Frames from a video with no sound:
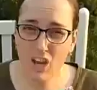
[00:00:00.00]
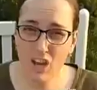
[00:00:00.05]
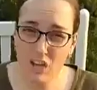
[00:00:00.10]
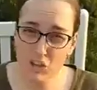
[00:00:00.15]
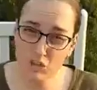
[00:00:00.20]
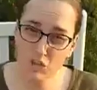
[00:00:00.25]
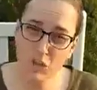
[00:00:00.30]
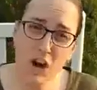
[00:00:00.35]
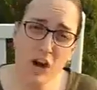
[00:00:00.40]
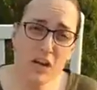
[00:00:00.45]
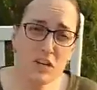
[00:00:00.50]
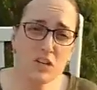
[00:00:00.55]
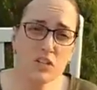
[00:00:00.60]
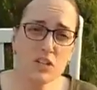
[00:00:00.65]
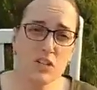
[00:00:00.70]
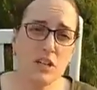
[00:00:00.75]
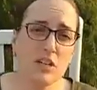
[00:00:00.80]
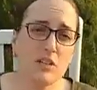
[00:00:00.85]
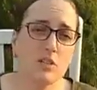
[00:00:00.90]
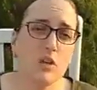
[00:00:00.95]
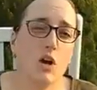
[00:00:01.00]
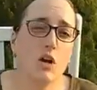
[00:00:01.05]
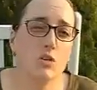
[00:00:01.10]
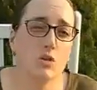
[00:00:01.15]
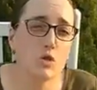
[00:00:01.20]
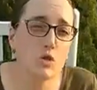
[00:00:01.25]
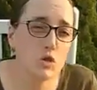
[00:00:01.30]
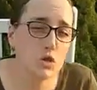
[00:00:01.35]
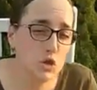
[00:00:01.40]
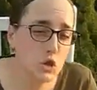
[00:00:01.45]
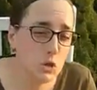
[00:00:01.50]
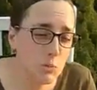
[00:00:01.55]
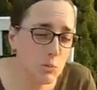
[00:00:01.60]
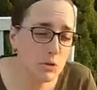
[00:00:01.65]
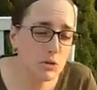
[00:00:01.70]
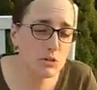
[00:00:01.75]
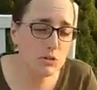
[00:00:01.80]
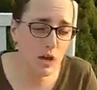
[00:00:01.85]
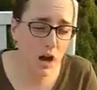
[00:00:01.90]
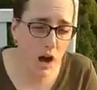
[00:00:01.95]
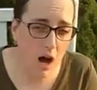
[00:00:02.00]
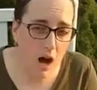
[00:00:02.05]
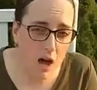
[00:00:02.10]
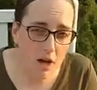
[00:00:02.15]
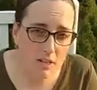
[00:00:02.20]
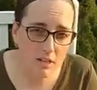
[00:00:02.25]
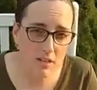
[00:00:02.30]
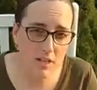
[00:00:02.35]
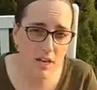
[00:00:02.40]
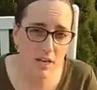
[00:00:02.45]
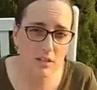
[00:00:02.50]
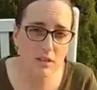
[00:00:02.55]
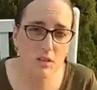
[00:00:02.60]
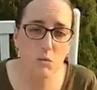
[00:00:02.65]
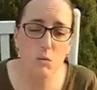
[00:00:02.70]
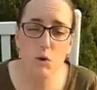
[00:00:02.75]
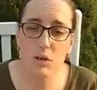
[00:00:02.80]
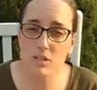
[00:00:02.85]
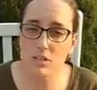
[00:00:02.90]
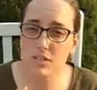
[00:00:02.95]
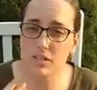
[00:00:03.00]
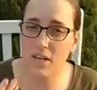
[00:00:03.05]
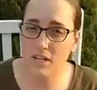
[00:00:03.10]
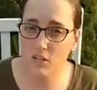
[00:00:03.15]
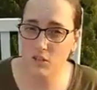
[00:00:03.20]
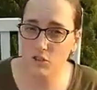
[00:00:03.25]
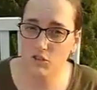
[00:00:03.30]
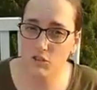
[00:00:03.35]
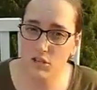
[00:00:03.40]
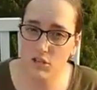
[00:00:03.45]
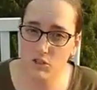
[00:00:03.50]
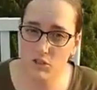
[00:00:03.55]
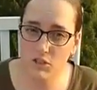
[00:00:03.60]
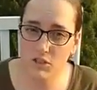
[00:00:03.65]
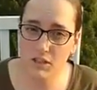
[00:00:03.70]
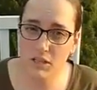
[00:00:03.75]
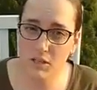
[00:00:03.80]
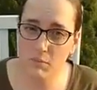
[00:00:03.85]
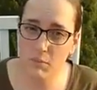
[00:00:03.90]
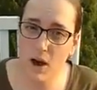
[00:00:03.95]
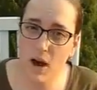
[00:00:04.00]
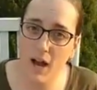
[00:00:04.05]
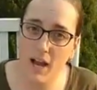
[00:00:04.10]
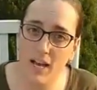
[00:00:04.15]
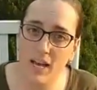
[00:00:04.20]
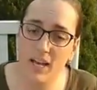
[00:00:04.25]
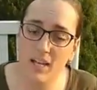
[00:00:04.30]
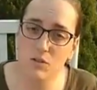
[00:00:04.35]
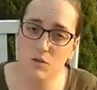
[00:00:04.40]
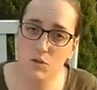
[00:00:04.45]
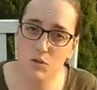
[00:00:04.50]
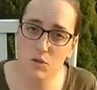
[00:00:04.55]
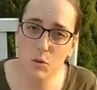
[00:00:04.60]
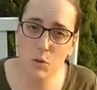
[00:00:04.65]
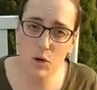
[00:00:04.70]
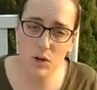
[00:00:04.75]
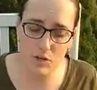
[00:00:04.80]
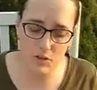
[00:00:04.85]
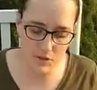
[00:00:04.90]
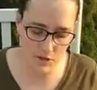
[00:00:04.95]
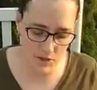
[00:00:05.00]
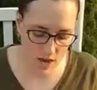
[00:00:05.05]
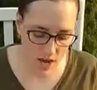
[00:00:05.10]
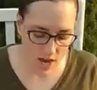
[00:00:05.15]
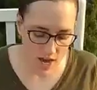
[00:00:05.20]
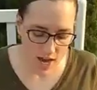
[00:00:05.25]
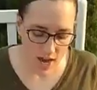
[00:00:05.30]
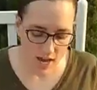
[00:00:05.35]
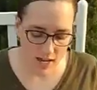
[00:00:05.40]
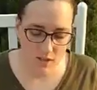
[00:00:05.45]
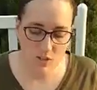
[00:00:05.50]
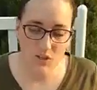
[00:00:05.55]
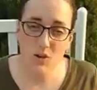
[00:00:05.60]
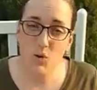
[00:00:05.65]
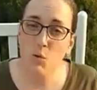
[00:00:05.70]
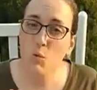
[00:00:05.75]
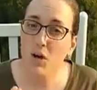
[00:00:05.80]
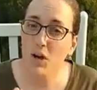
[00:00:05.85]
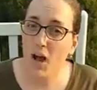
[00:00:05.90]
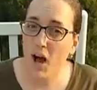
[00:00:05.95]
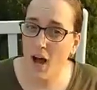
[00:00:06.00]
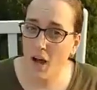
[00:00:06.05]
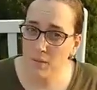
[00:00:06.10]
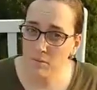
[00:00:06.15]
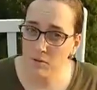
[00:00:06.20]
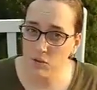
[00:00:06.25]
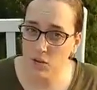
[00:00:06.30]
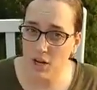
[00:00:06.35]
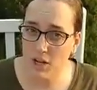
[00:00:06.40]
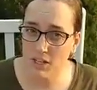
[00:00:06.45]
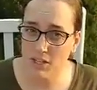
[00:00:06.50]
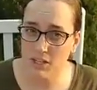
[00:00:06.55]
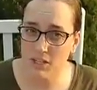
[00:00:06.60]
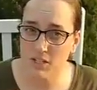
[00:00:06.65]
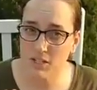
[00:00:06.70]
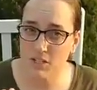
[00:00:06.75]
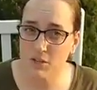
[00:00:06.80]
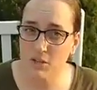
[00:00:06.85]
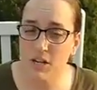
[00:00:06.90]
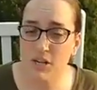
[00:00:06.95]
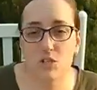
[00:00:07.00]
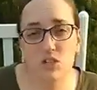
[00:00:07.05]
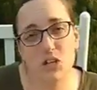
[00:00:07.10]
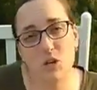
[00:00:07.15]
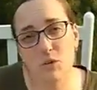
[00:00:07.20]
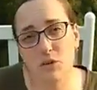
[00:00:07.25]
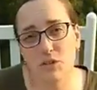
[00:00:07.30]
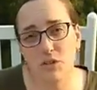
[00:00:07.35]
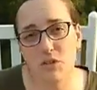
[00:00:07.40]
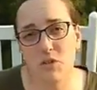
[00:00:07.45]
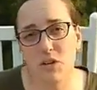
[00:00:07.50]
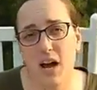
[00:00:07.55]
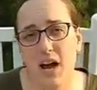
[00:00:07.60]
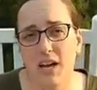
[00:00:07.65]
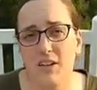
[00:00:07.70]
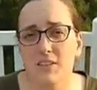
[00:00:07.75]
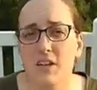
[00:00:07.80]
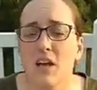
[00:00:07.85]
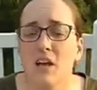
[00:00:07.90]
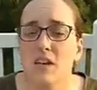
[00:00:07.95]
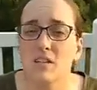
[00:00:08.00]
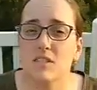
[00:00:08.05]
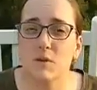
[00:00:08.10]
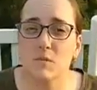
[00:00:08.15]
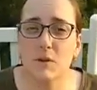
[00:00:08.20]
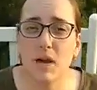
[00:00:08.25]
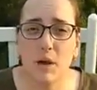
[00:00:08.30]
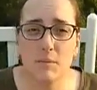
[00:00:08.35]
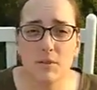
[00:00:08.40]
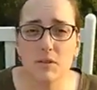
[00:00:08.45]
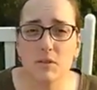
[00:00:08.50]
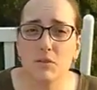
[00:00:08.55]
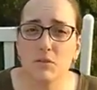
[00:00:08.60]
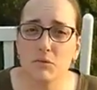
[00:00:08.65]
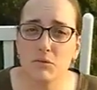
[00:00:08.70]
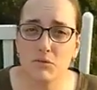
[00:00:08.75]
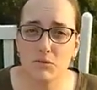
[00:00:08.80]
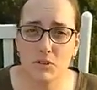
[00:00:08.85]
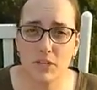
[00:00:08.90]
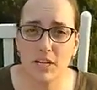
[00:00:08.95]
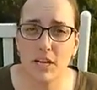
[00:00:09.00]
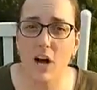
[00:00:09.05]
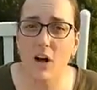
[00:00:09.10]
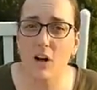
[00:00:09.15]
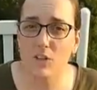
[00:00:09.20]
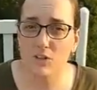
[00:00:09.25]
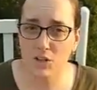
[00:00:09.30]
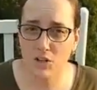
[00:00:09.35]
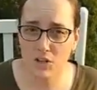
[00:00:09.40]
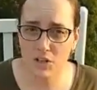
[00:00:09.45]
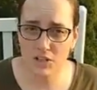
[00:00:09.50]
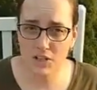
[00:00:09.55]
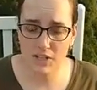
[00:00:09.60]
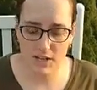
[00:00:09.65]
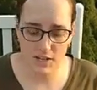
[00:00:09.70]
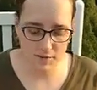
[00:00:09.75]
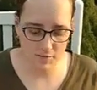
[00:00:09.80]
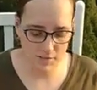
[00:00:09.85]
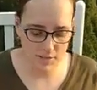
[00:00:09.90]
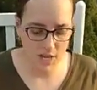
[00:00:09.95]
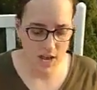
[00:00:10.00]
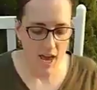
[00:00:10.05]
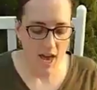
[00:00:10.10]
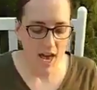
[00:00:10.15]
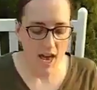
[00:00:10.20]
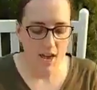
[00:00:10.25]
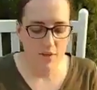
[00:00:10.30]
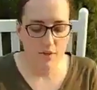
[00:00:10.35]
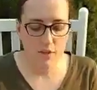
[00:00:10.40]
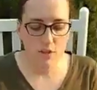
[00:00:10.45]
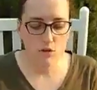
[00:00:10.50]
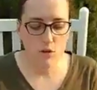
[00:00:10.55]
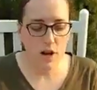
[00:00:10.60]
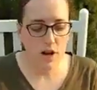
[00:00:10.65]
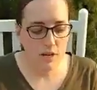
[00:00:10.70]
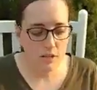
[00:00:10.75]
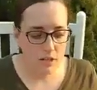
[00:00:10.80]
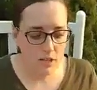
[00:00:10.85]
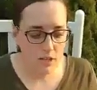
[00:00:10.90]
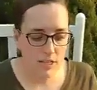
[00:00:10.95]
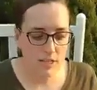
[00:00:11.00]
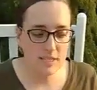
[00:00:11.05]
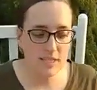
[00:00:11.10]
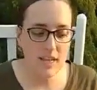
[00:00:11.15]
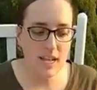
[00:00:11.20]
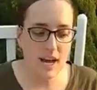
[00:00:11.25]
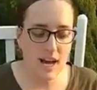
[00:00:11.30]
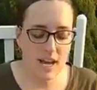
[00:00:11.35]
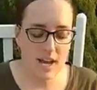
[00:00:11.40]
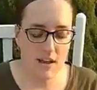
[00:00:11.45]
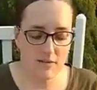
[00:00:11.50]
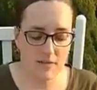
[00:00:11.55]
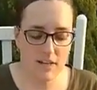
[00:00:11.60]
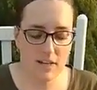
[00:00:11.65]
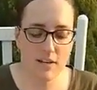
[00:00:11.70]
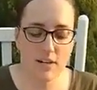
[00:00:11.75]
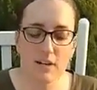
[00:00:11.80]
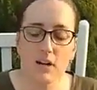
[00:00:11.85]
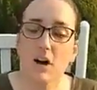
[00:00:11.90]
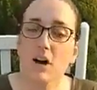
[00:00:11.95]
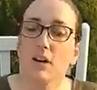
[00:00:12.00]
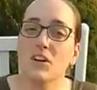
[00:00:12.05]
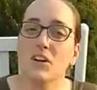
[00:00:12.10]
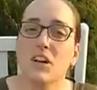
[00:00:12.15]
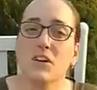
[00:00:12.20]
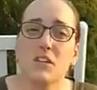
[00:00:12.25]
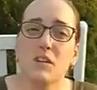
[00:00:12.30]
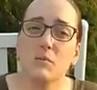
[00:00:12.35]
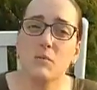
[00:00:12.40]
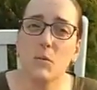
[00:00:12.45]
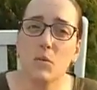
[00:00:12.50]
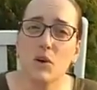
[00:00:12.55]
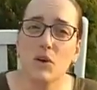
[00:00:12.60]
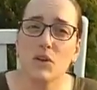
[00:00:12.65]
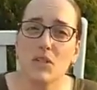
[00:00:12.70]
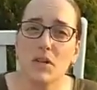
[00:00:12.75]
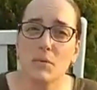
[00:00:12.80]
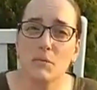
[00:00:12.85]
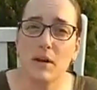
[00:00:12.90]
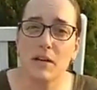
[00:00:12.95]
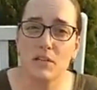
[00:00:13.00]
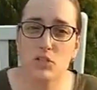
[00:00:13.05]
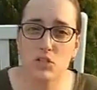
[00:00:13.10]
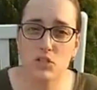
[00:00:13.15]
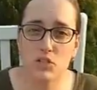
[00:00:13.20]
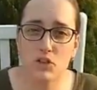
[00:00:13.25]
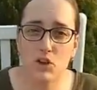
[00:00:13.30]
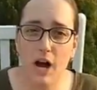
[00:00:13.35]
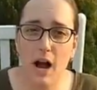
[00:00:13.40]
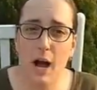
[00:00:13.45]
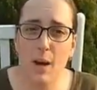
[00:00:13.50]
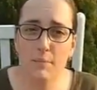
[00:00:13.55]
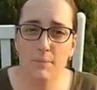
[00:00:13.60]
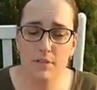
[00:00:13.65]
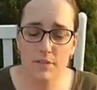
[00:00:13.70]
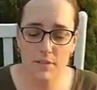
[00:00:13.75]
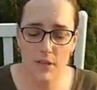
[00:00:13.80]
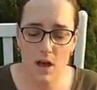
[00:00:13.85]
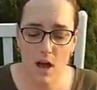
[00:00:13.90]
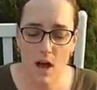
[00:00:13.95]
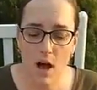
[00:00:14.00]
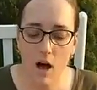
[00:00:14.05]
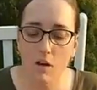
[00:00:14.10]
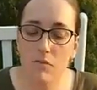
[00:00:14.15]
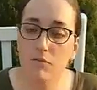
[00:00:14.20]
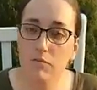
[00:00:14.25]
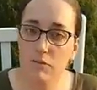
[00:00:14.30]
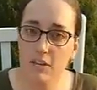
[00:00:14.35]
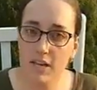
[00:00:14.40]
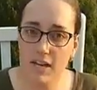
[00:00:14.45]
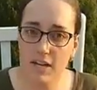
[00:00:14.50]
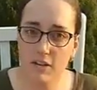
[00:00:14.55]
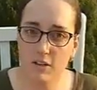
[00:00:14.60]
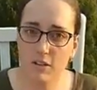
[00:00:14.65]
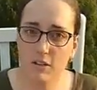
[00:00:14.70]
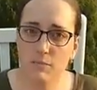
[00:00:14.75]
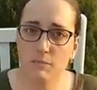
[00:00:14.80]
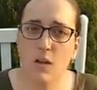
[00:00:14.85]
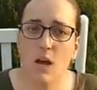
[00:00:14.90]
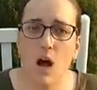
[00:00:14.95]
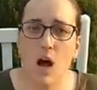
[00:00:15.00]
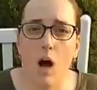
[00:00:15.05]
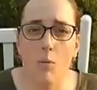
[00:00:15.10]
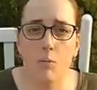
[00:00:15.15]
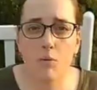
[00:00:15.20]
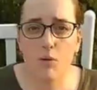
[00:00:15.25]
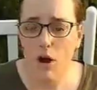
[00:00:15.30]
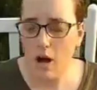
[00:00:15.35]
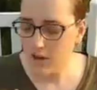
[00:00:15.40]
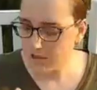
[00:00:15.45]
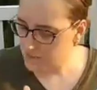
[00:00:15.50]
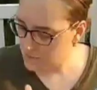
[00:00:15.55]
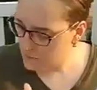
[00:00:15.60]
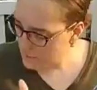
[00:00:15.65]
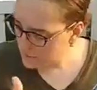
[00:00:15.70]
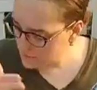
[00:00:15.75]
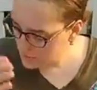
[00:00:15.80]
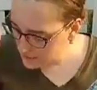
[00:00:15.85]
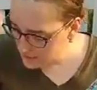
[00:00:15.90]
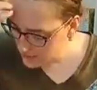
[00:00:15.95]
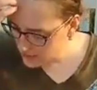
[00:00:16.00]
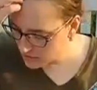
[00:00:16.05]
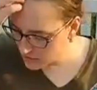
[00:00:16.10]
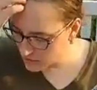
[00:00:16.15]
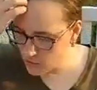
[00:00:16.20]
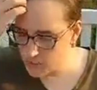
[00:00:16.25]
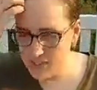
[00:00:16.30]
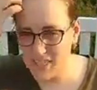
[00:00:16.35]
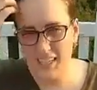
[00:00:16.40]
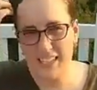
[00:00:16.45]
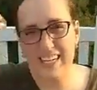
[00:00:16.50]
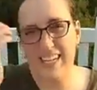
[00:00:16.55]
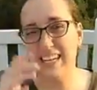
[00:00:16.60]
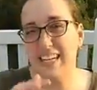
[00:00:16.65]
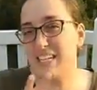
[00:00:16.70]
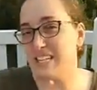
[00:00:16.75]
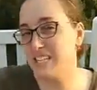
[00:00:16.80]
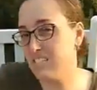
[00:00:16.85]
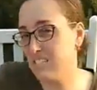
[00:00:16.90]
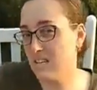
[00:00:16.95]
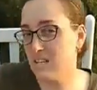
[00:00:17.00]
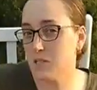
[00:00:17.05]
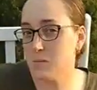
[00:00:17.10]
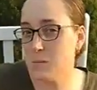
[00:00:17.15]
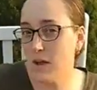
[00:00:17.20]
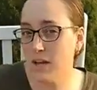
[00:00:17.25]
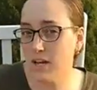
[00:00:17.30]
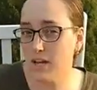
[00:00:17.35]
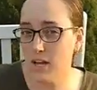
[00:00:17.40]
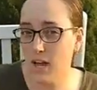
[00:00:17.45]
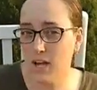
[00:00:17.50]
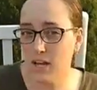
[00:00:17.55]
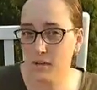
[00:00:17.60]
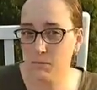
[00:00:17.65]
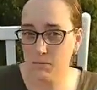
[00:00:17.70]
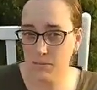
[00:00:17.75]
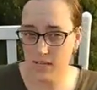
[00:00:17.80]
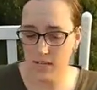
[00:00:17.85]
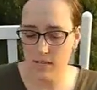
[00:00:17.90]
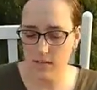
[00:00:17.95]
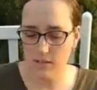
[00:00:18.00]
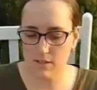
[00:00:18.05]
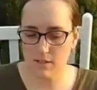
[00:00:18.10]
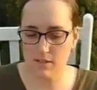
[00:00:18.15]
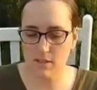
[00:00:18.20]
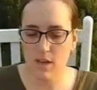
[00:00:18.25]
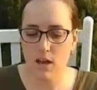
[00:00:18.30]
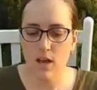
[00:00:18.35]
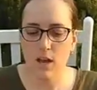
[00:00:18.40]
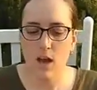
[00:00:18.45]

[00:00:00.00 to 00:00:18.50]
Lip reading: Dryer sheets are super toxic, the ones that you traditionally buy in stores. And so what I'm trying to do is share with you guys some chemical-free alternatives. And the dryer sheets that I have here are nothing more than my scraps of flannel. Approximately, you're going to need a 6x9 piece.